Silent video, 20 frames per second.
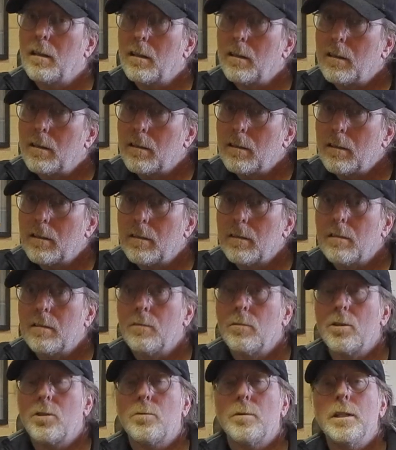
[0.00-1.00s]

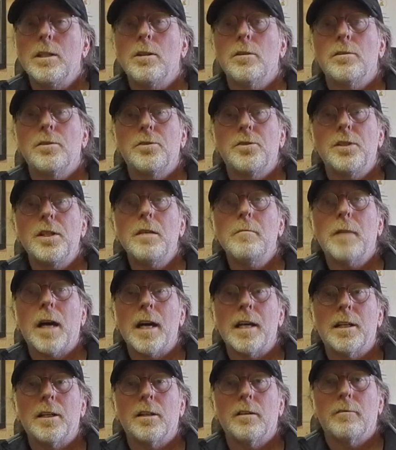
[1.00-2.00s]
which we know is C
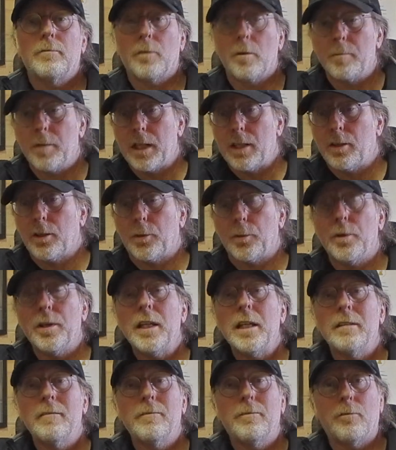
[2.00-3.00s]
minor, for beat
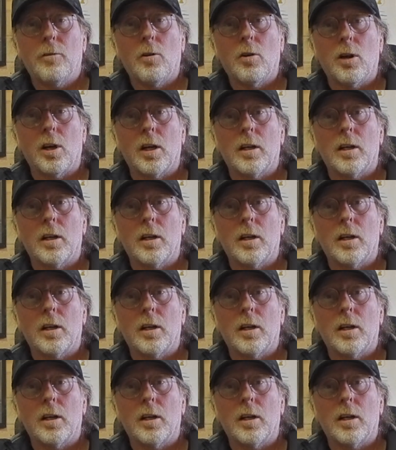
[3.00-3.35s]
3 and 4